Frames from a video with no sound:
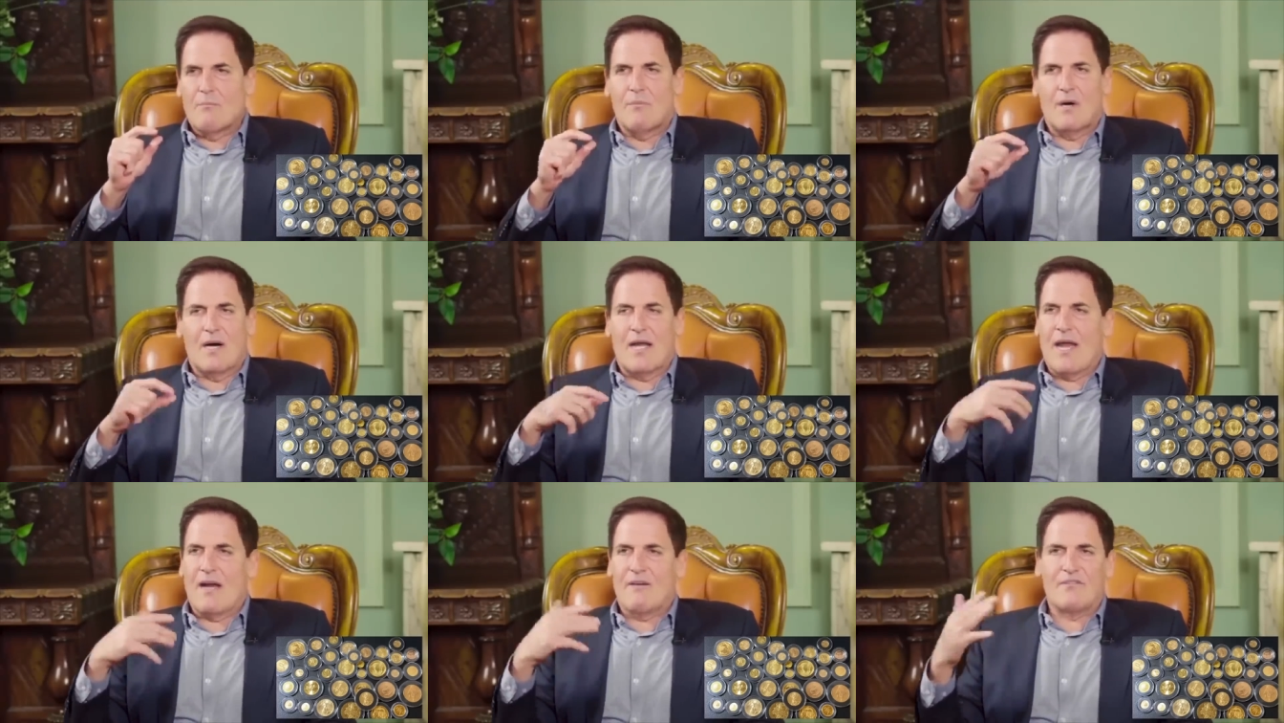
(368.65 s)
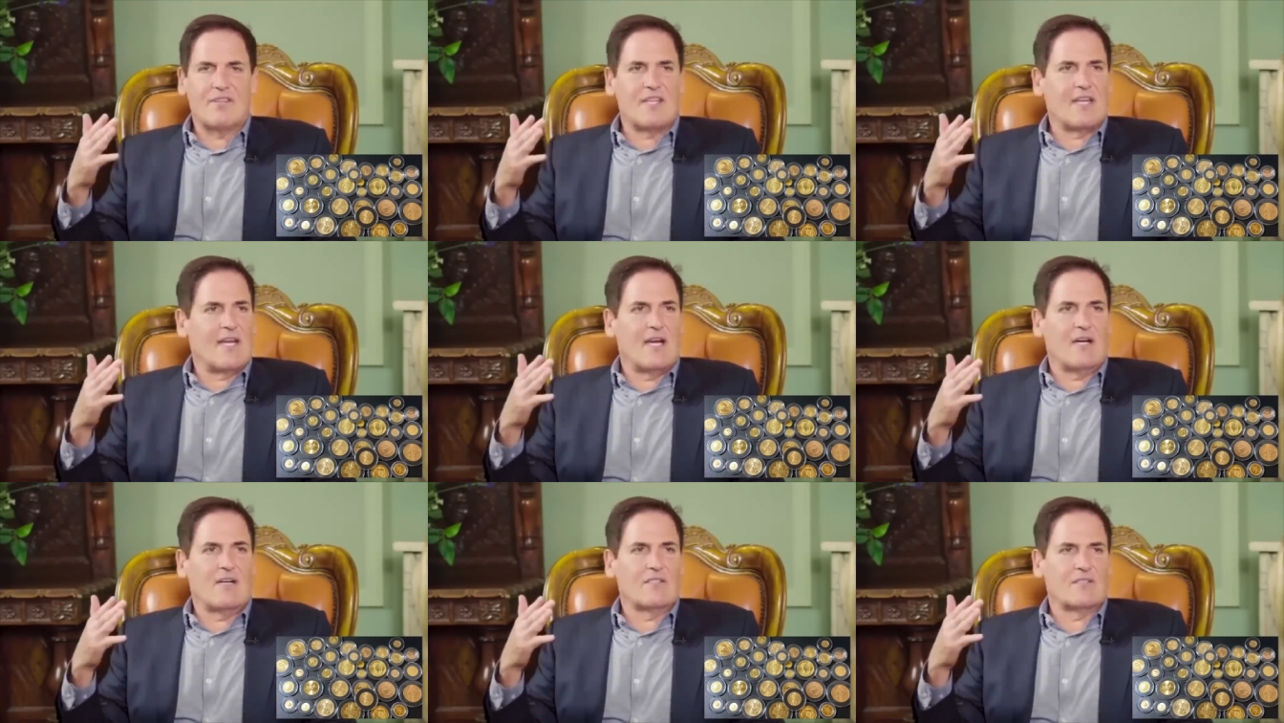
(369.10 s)
but
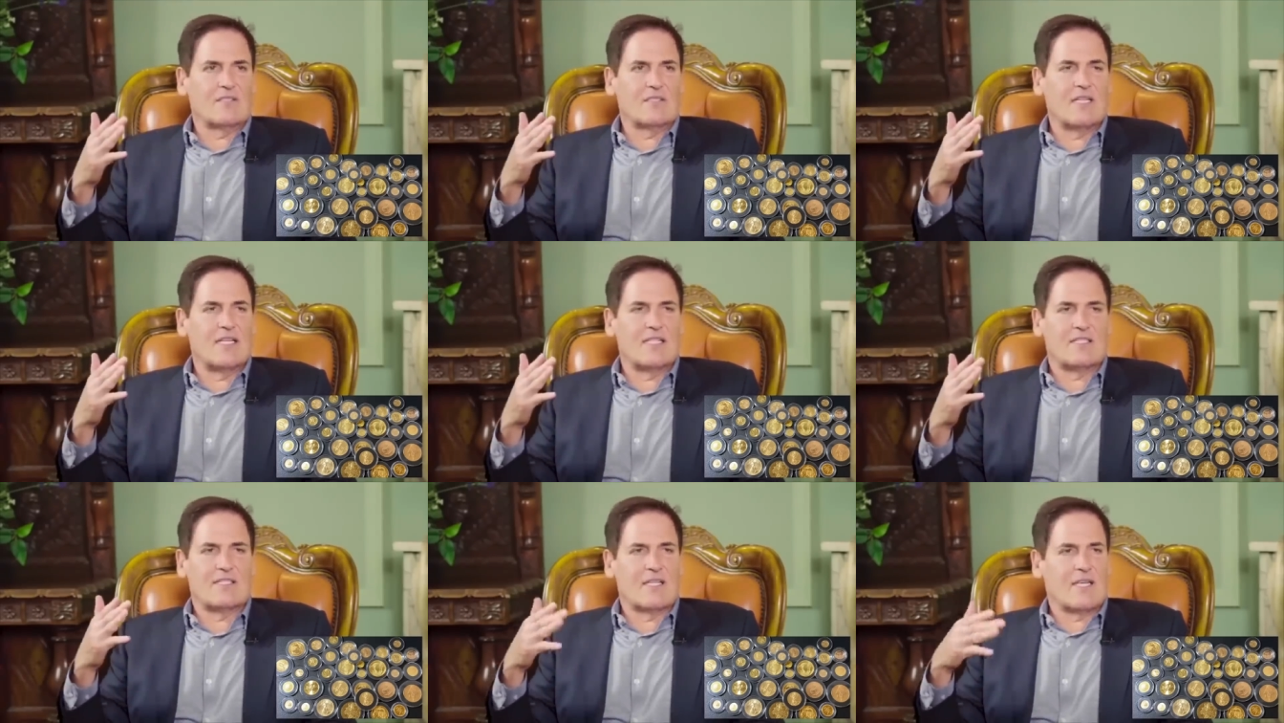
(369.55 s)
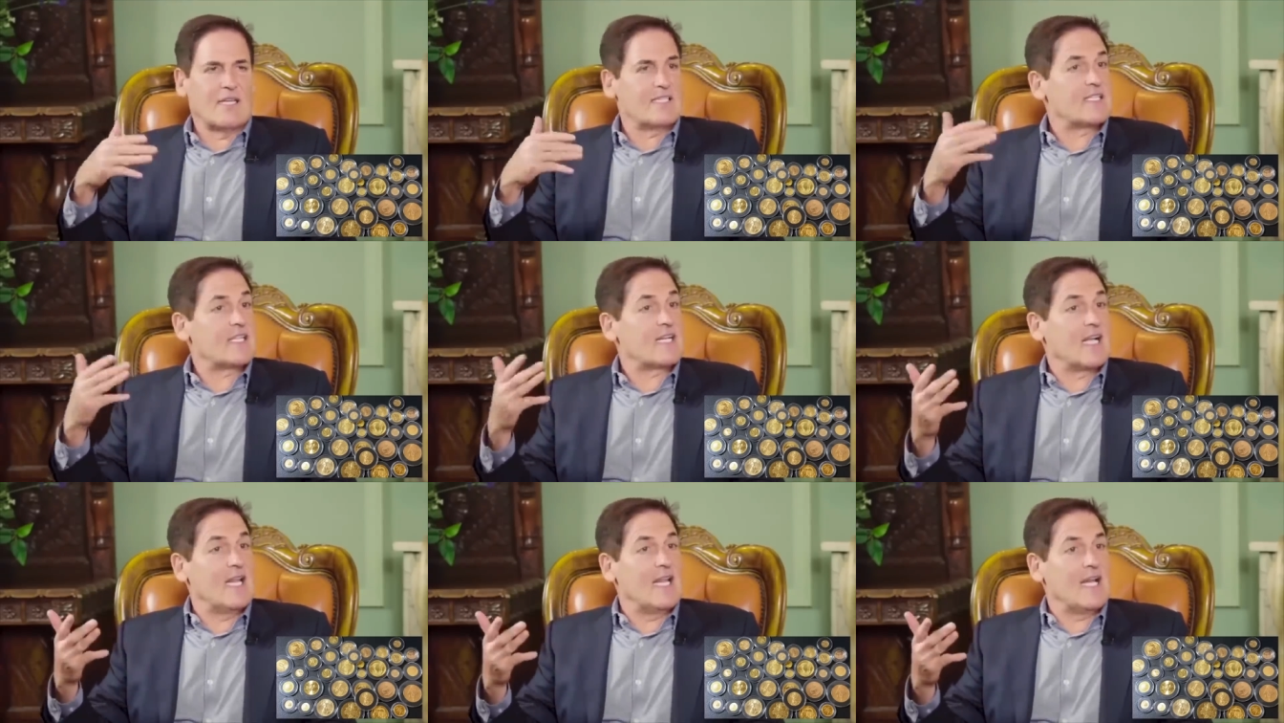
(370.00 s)
everything else it's
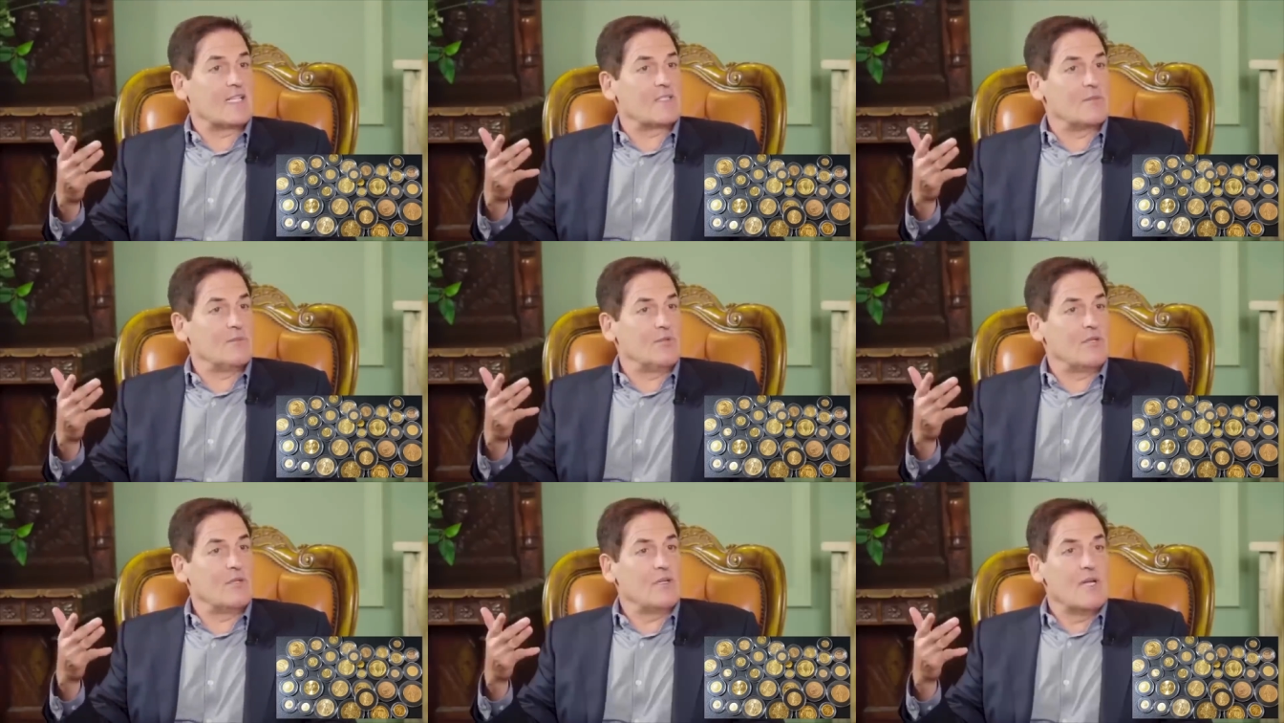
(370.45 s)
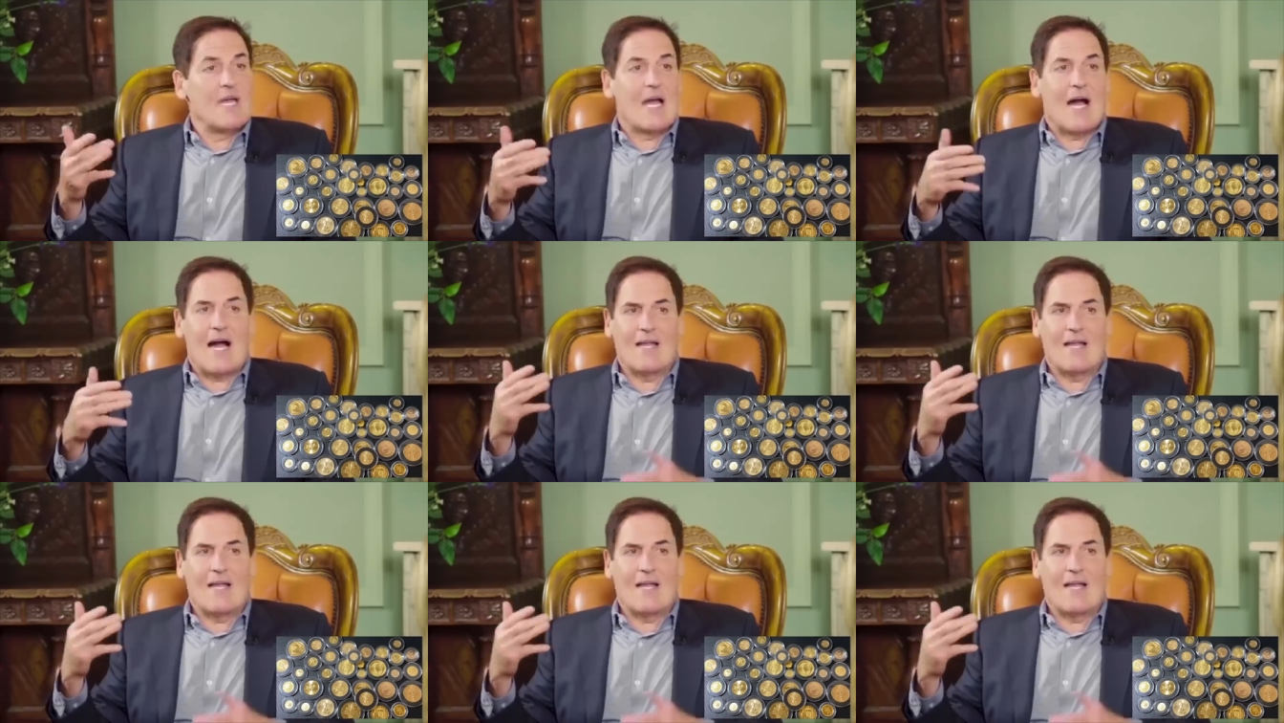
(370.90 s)
it's a collectible.